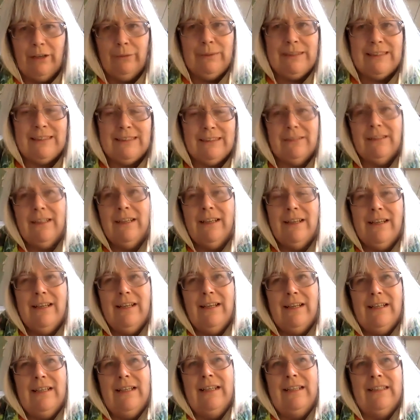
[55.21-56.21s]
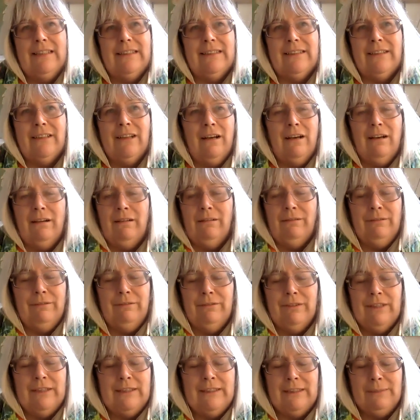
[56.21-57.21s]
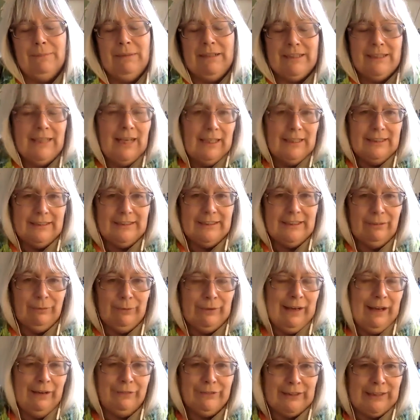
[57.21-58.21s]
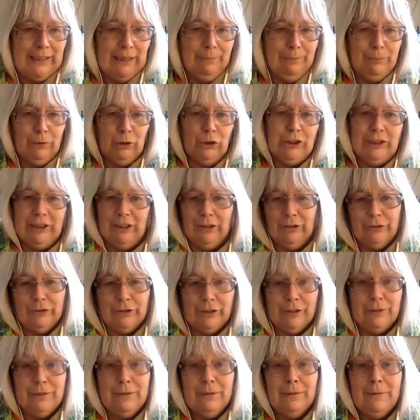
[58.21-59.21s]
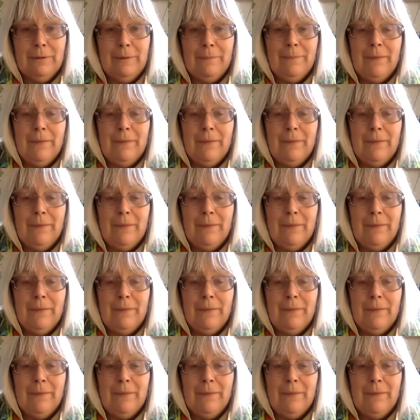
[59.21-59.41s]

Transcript: There's this mentality of we have to keep pushing through.